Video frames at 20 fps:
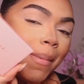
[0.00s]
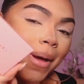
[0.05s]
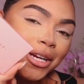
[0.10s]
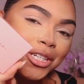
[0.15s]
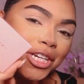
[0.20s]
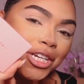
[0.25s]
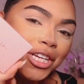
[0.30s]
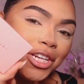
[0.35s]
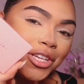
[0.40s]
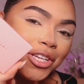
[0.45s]

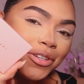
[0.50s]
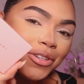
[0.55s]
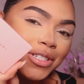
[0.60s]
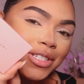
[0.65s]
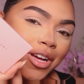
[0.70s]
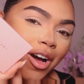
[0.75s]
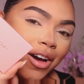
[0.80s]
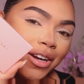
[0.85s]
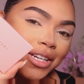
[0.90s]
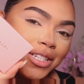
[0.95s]
actually gonna
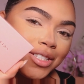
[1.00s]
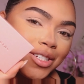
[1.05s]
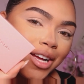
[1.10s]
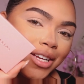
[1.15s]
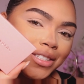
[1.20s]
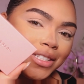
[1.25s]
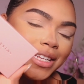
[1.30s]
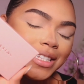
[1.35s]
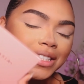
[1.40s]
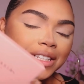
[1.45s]
use
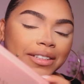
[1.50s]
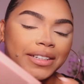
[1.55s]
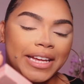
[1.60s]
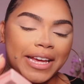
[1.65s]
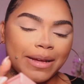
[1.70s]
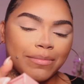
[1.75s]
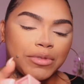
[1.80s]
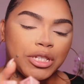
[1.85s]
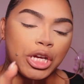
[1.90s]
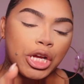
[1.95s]
Anastasia's
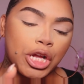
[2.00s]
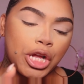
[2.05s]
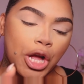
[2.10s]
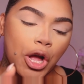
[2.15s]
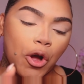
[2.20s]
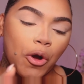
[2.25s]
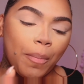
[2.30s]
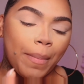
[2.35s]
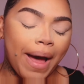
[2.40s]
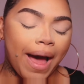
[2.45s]
Glam to
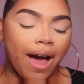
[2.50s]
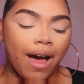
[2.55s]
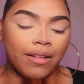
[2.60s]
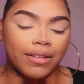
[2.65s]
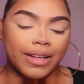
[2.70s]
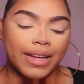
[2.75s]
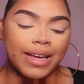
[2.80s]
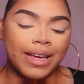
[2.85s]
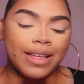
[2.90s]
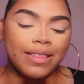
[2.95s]
Go
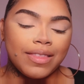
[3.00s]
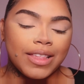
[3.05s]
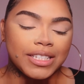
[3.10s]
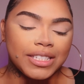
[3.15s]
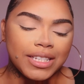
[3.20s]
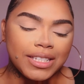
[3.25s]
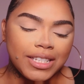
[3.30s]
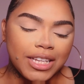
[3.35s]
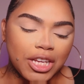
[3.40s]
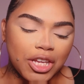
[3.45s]
Palette.
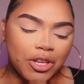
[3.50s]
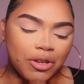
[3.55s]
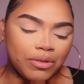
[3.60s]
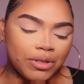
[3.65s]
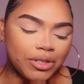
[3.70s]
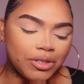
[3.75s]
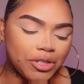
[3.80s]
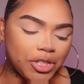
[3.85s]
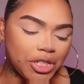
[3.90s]
This is a cute little